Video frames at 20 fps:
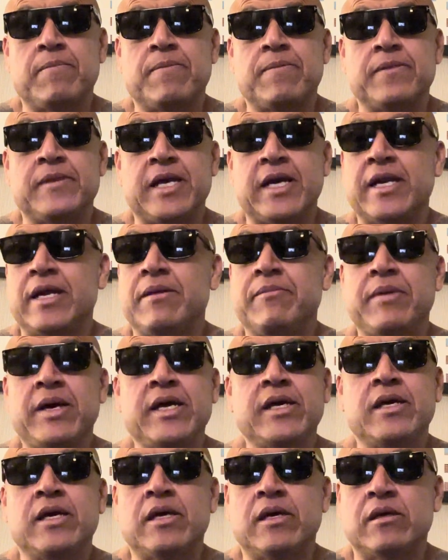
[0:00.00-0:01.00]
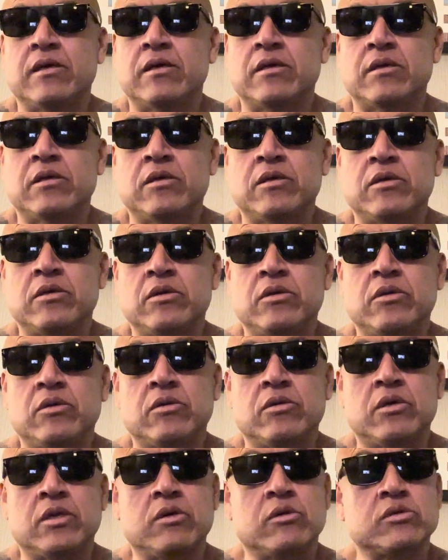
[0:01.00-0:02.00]
they didn't make it.
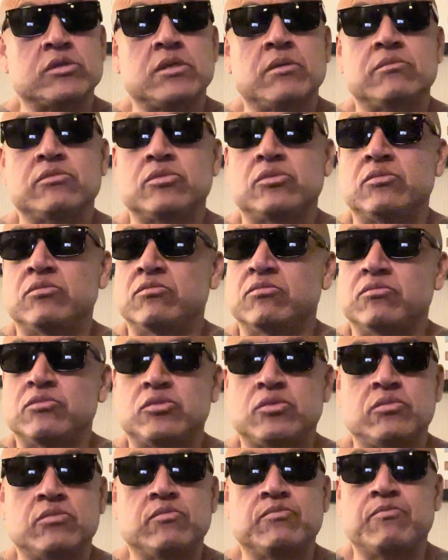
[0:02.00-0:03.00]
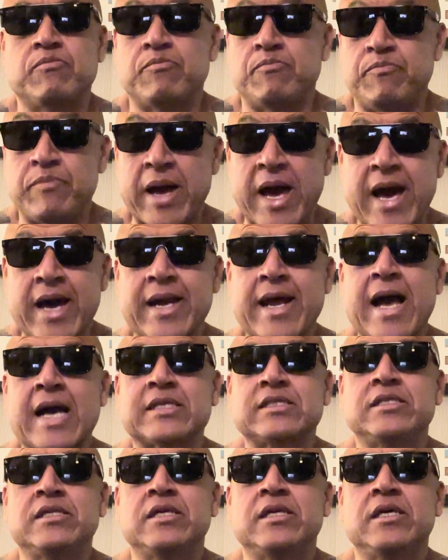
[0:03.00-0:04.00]
There was some bad
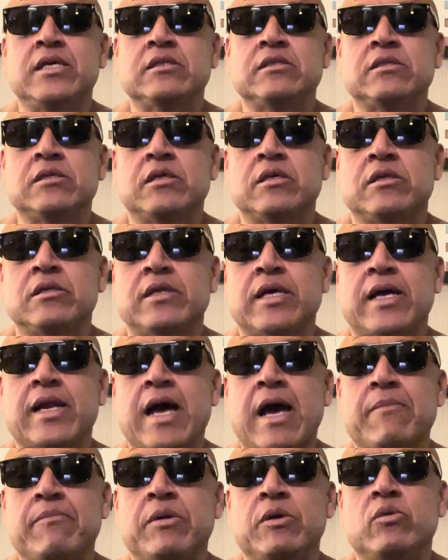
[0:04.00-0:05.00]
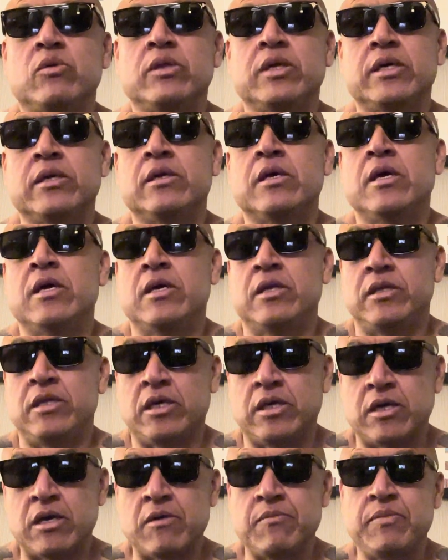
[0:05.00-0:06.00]
accidents that happened within
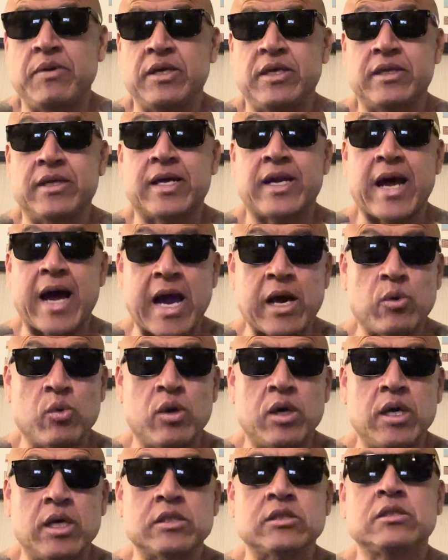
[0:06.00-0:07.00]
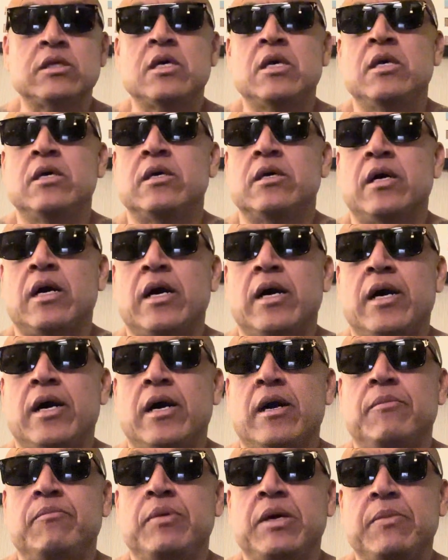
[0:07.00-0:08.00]
the company that I was.
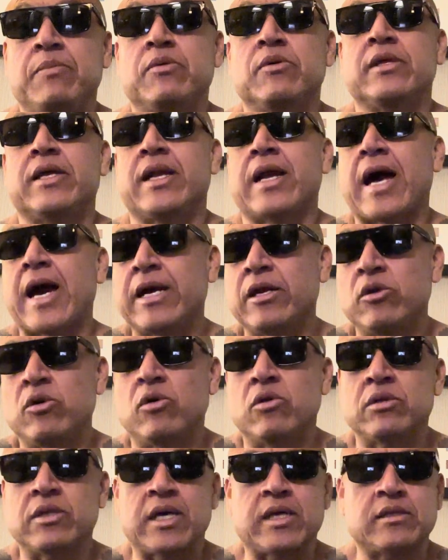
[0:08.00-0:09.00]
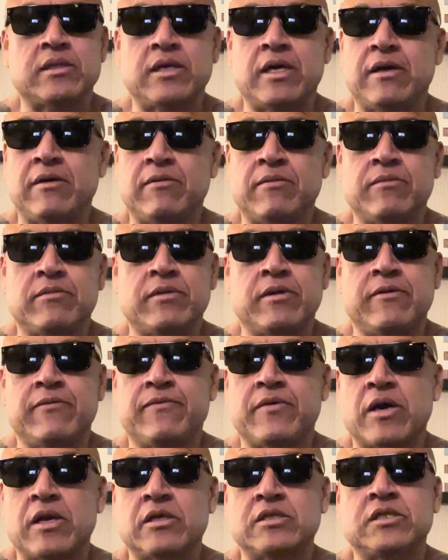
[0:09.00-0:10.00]
People that I know that they
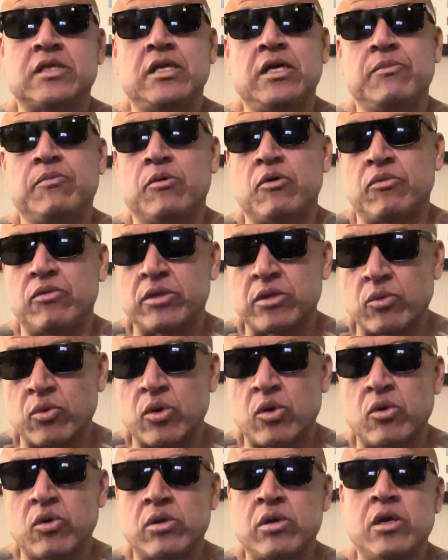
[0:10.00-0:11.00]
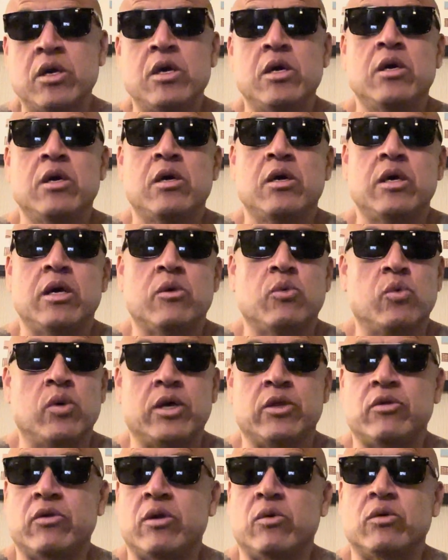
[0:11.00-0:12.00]
fell asleep over the road,
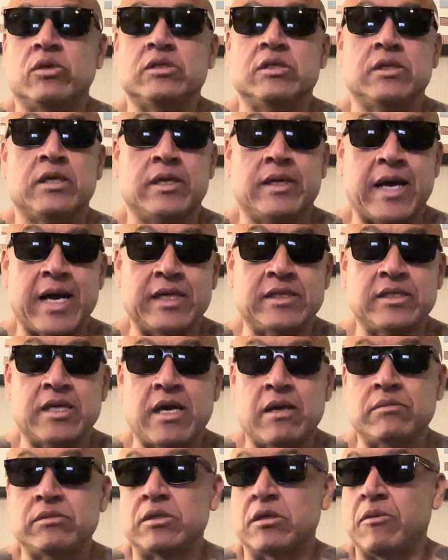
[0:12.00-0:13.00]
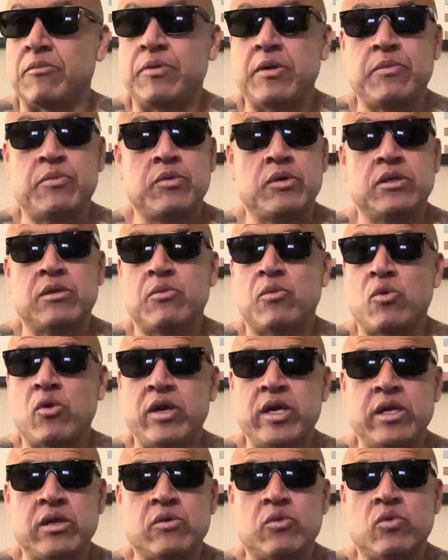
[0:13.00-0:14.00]
whether it was in the nighttime, some people in the
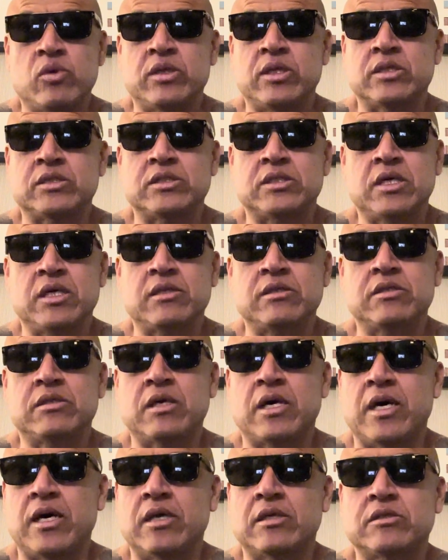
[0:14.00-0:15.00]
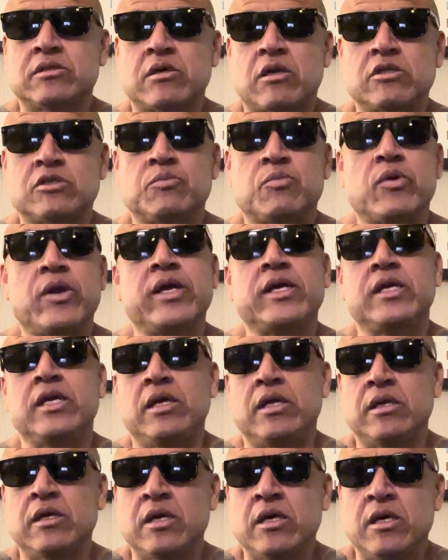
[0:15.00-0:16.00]
morning when the sun starts
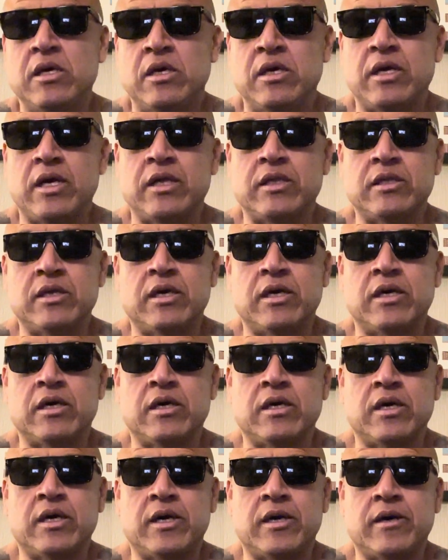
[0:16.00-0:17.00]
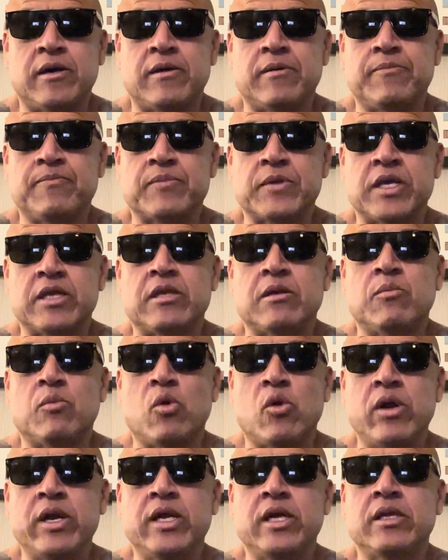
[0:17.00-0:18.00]
breaking in the
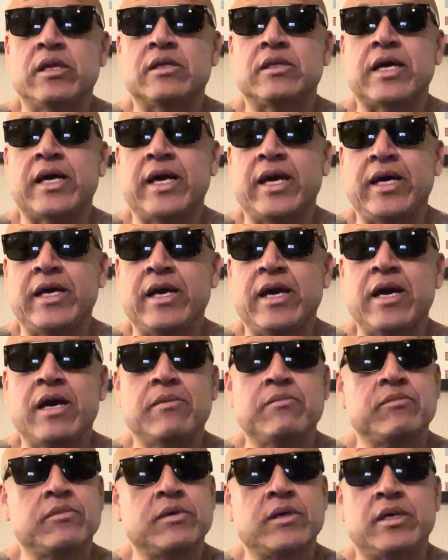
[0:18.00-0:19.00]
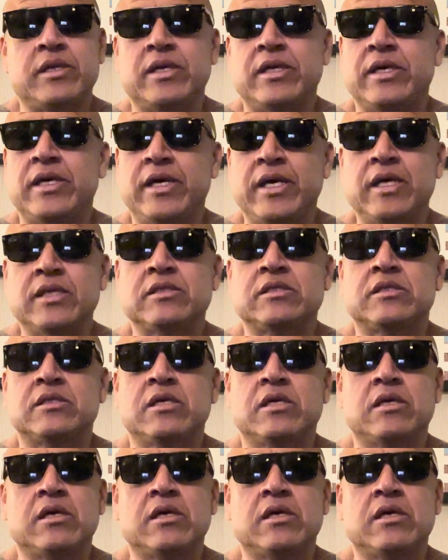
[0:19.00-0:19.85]
morning, in the AM, and it hits,